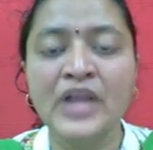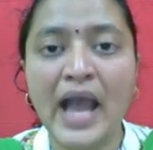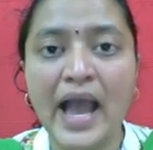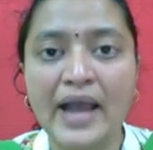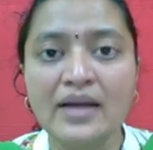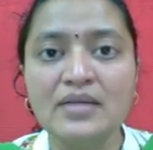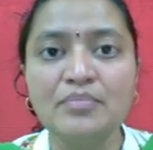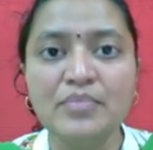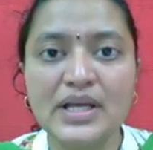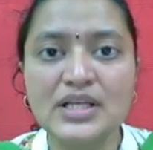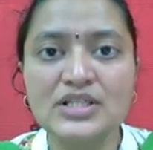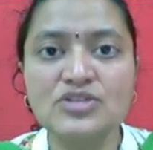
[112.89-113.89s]
and
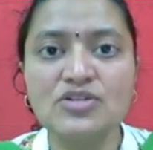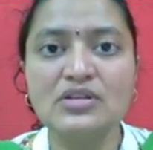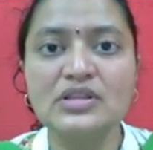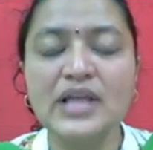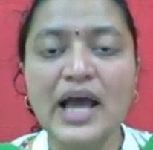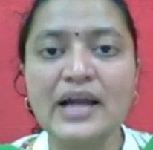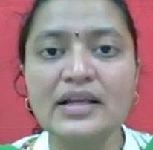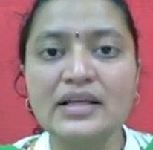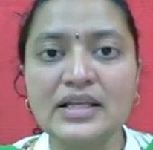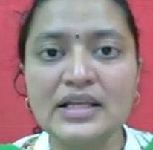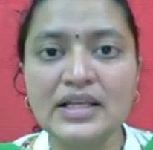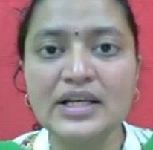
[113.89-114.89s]
based on that
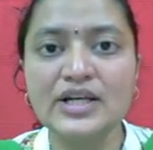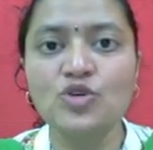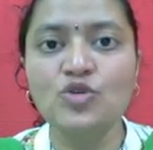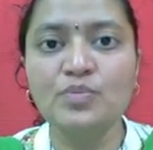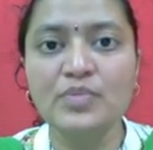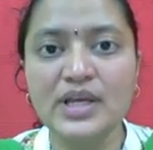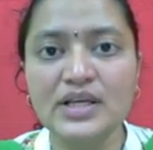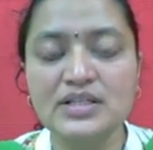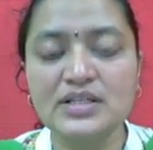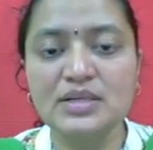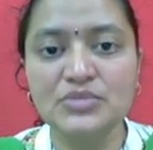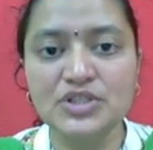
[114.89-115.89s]
he need to make
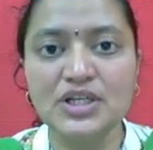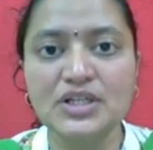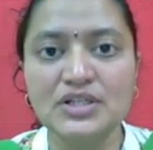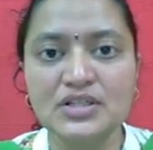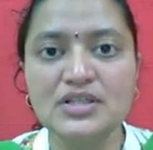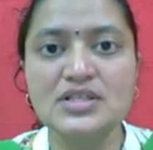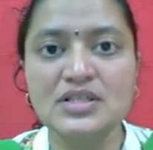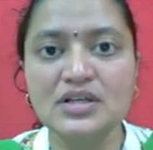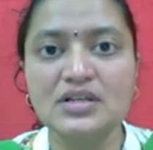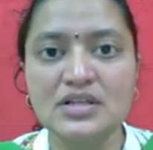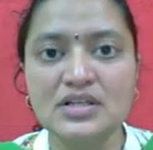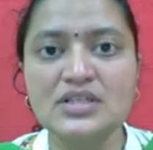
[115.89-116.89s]
some changes
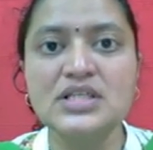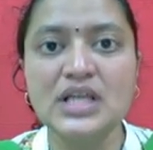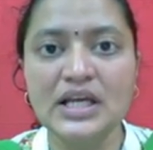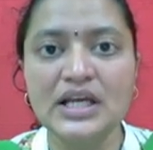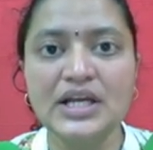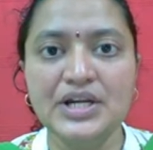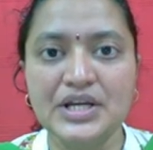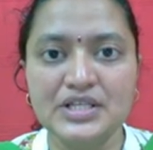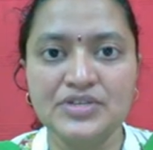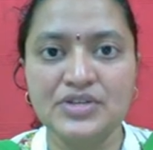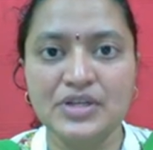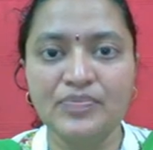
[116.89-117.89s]
in his
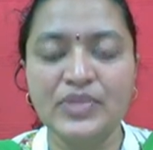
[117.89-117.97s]
industry,